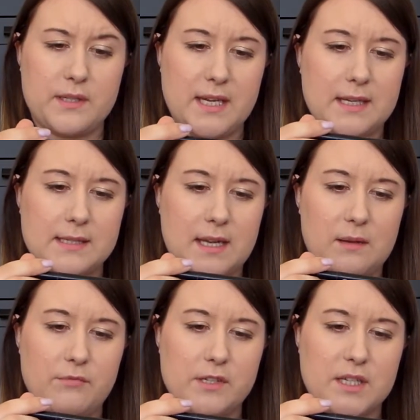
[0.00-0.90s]
tint
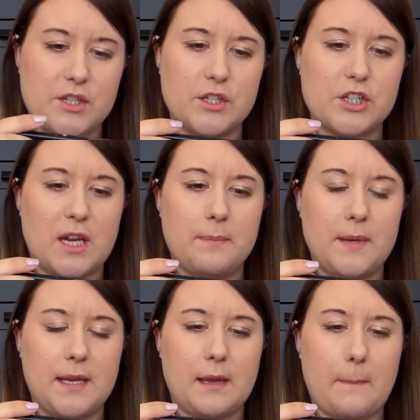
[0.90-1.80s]
and position
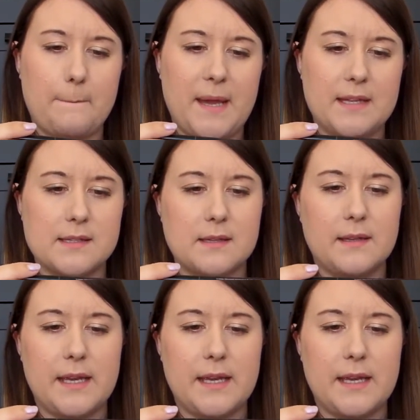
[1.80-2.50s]
shaping pencil